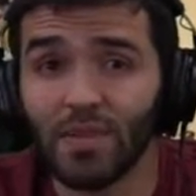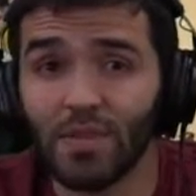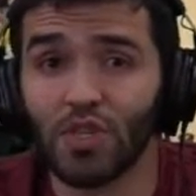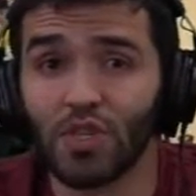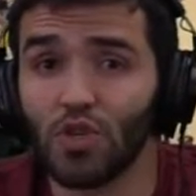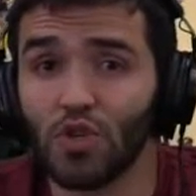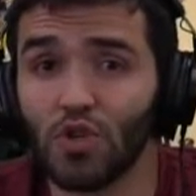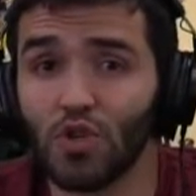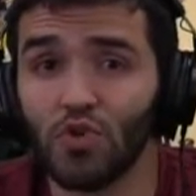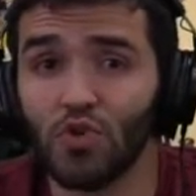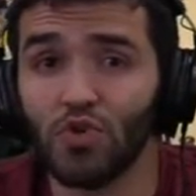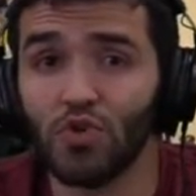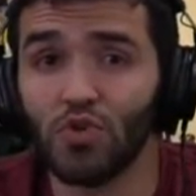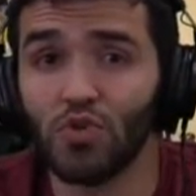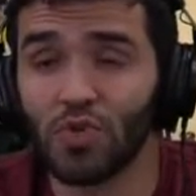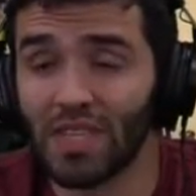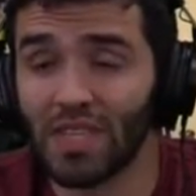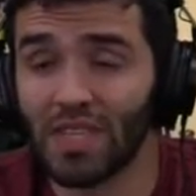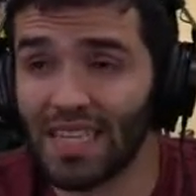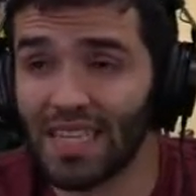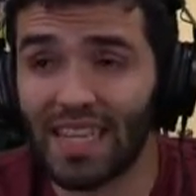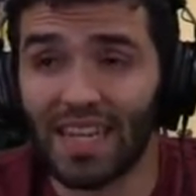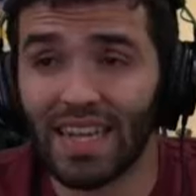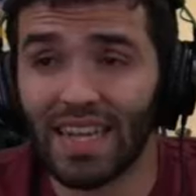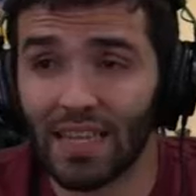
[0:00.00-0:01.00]
Do you
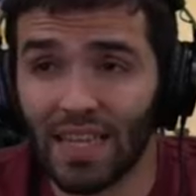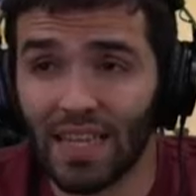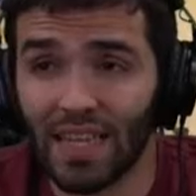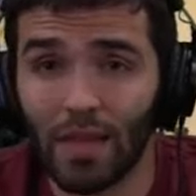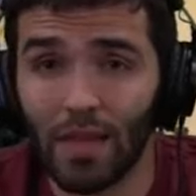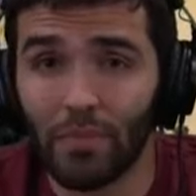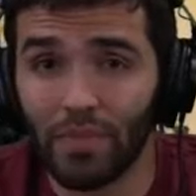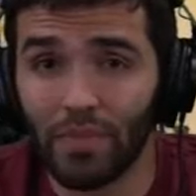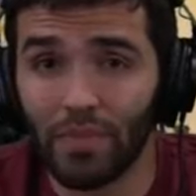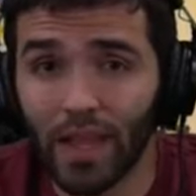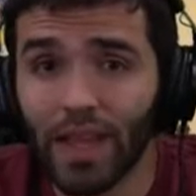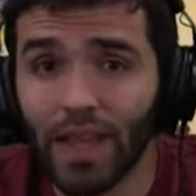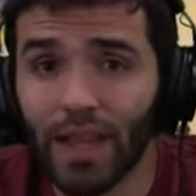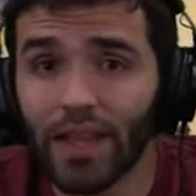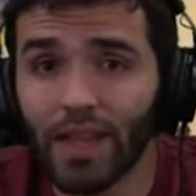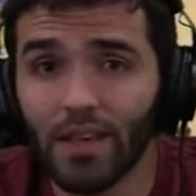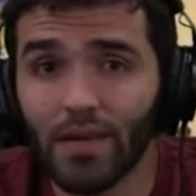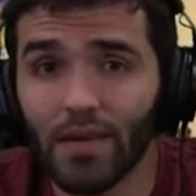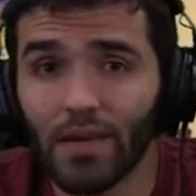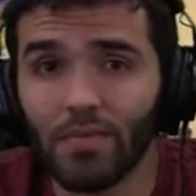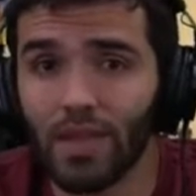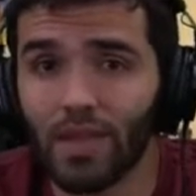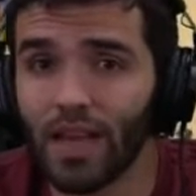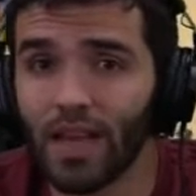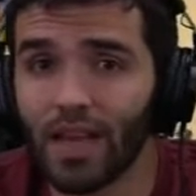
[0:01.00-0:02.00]
decide to keep playing
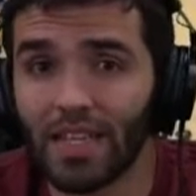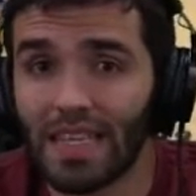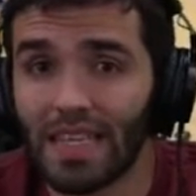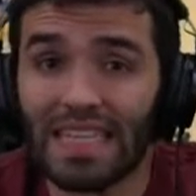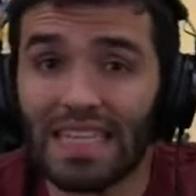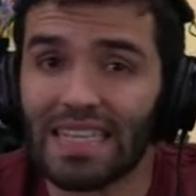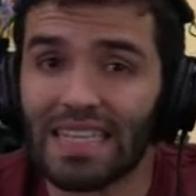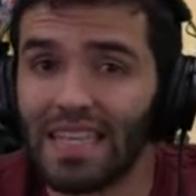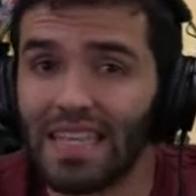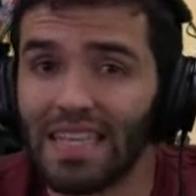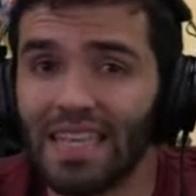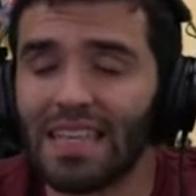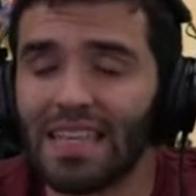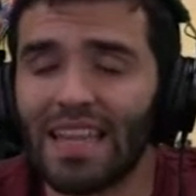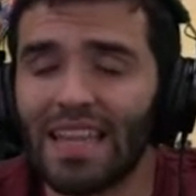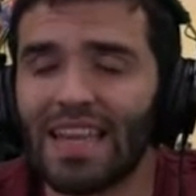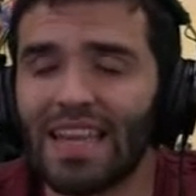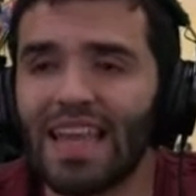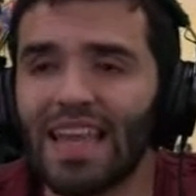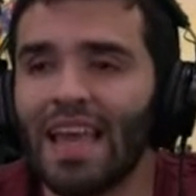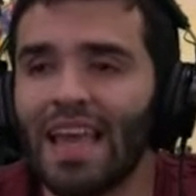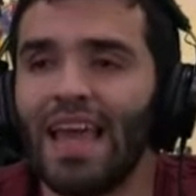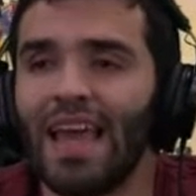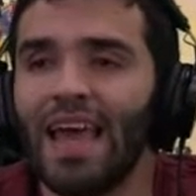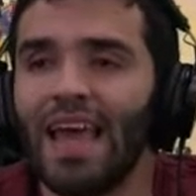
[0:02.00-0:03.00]
him? Is
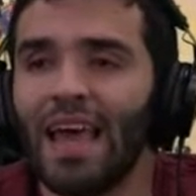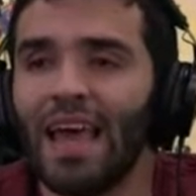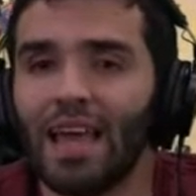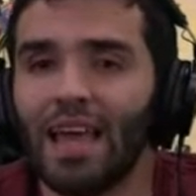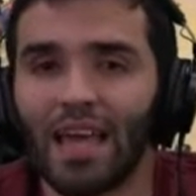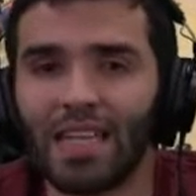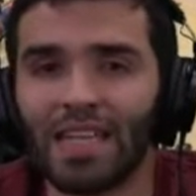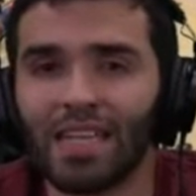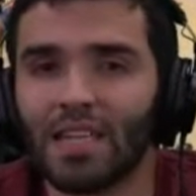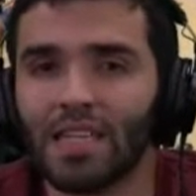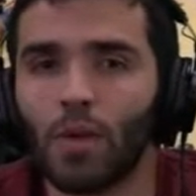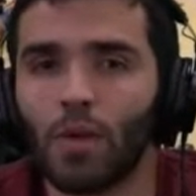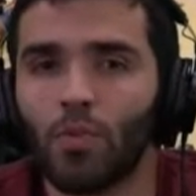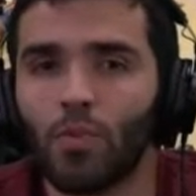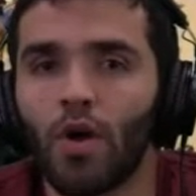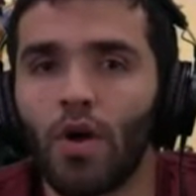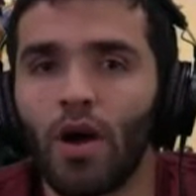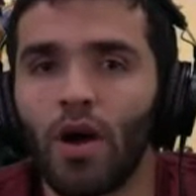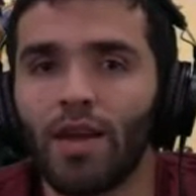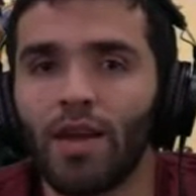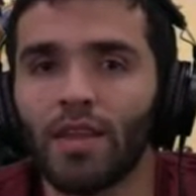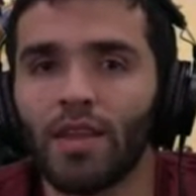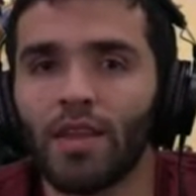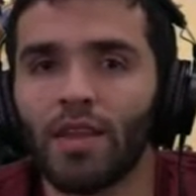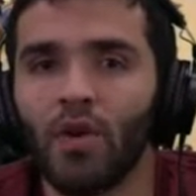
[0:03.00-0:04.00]

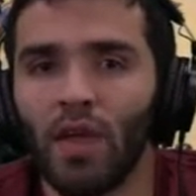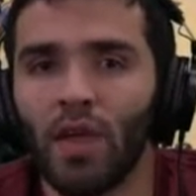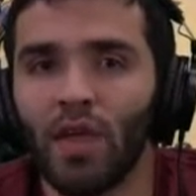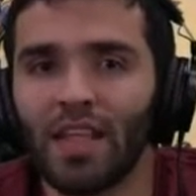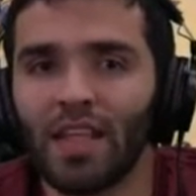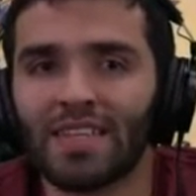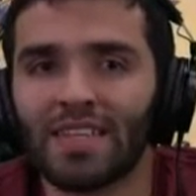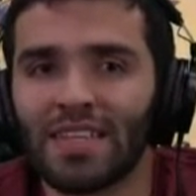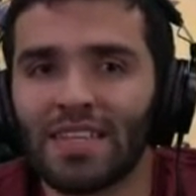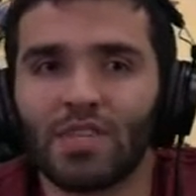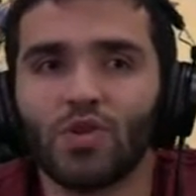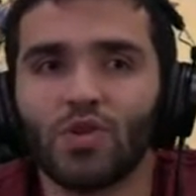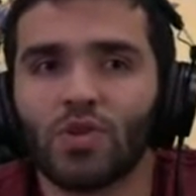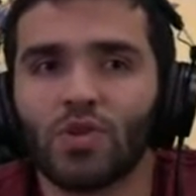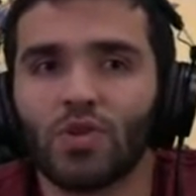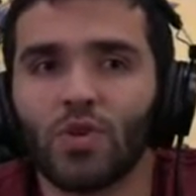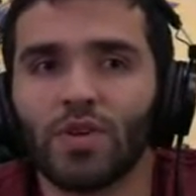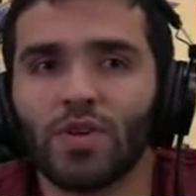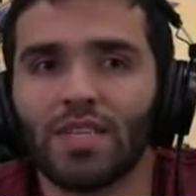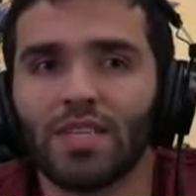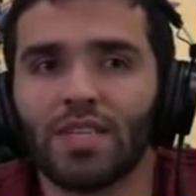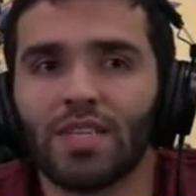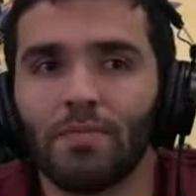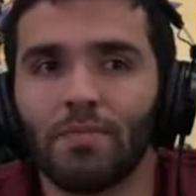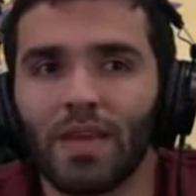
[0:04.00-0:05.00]
LeBron still
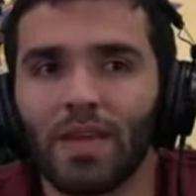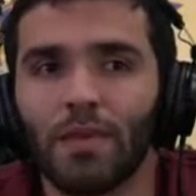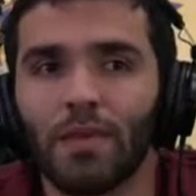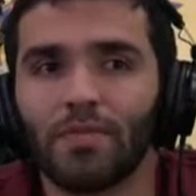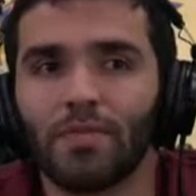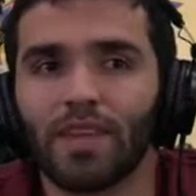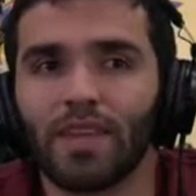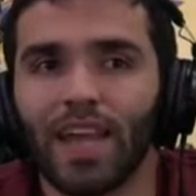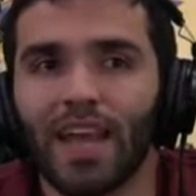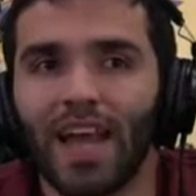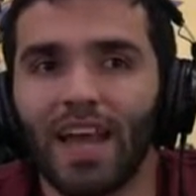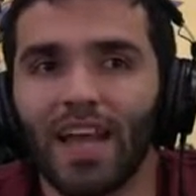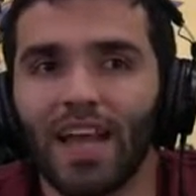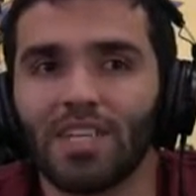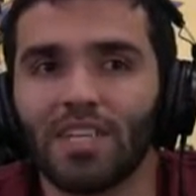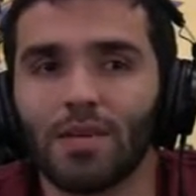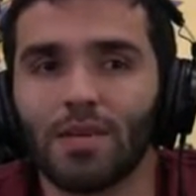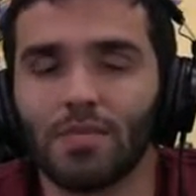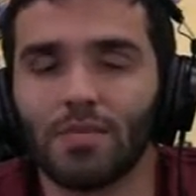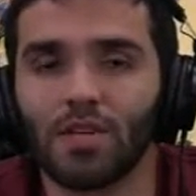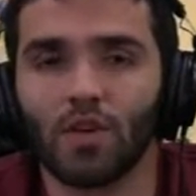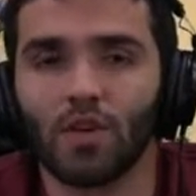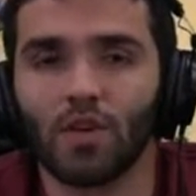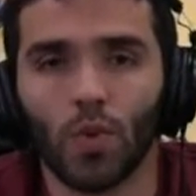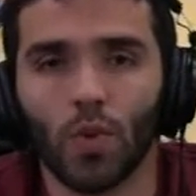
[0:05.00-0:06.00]
going to be able to catch up
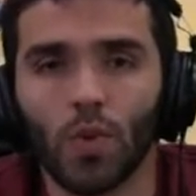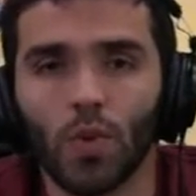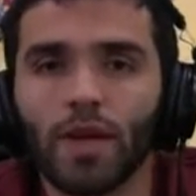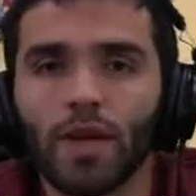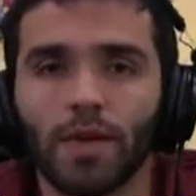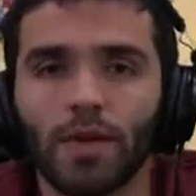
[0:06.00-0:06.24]
to Kareem?